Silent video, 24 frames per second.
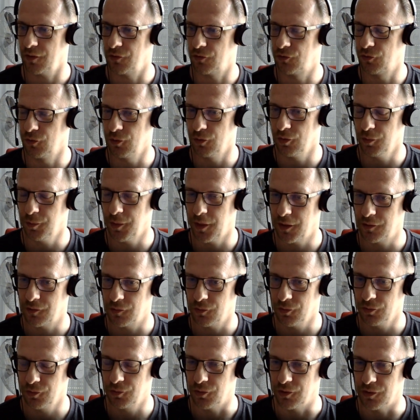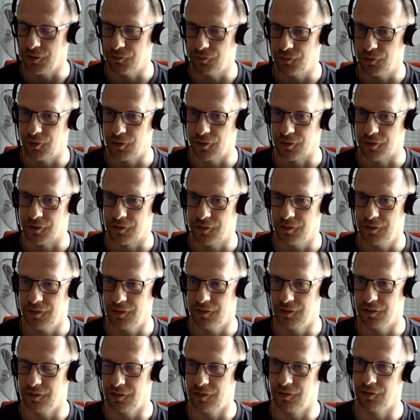so about ongoing work
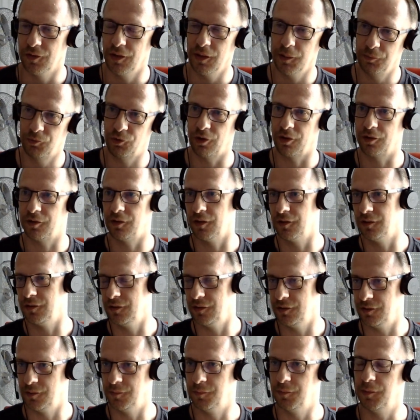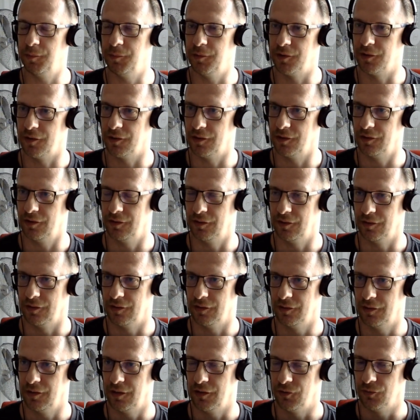in the Helm chart and in Mimir
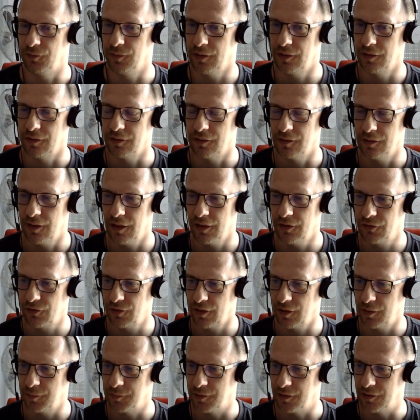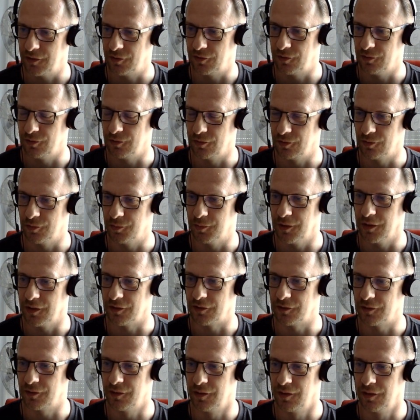as well. Last time I talked
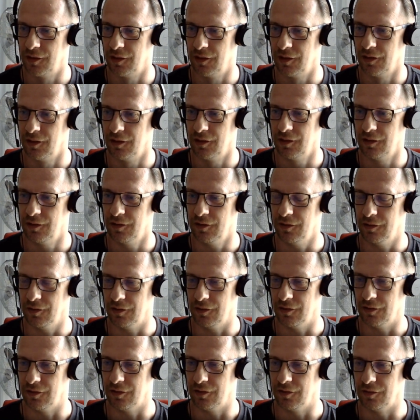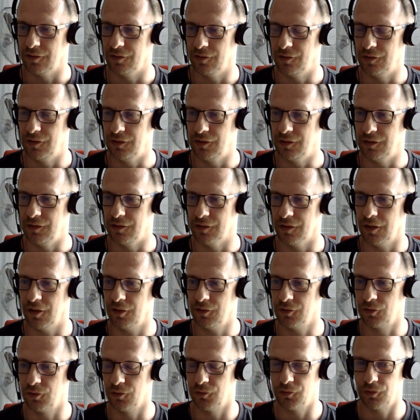about the
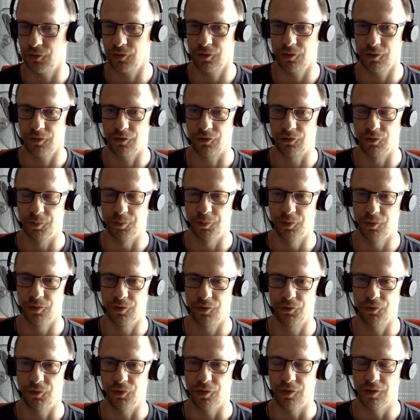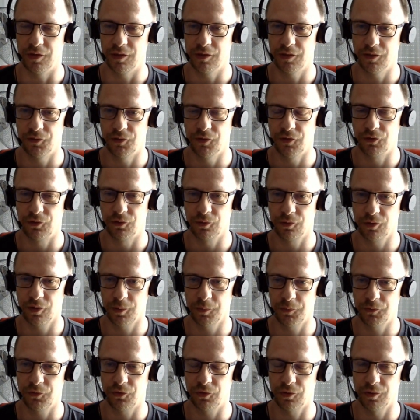out of order support for native
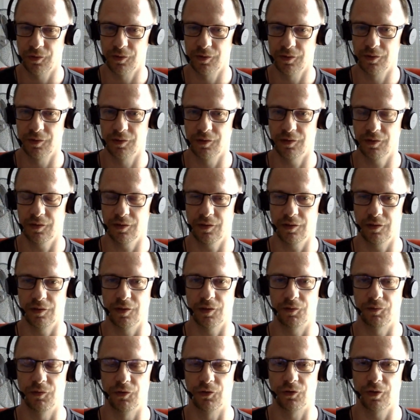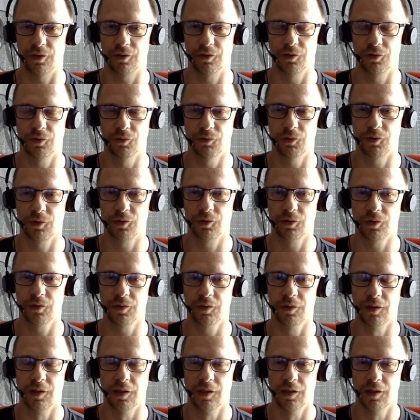histograms that we started to work on,